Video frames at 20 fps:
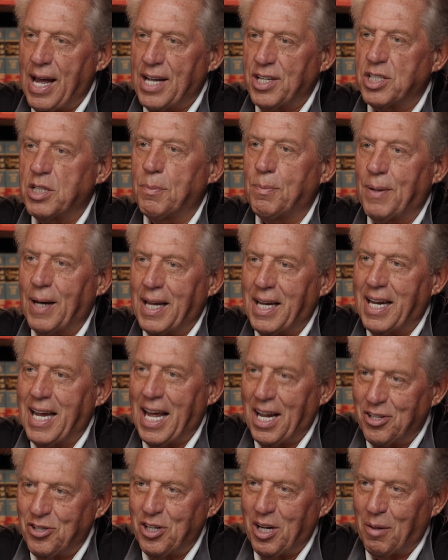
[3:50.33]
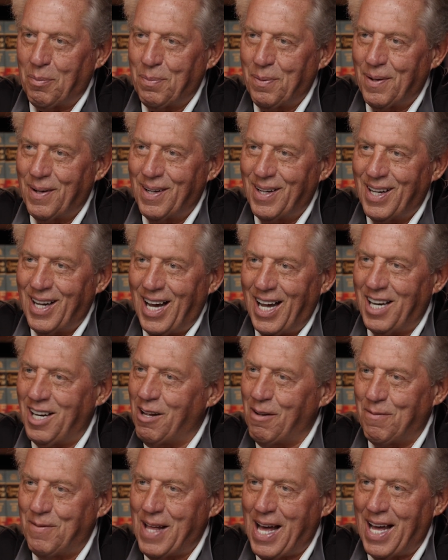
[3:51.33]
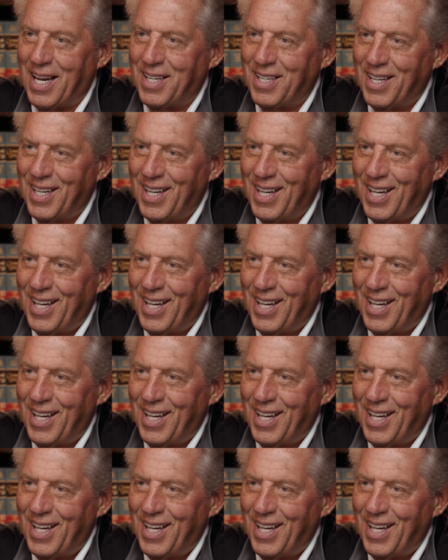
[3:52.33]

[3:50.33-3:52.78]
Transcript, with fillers: has to play catch up. I love that.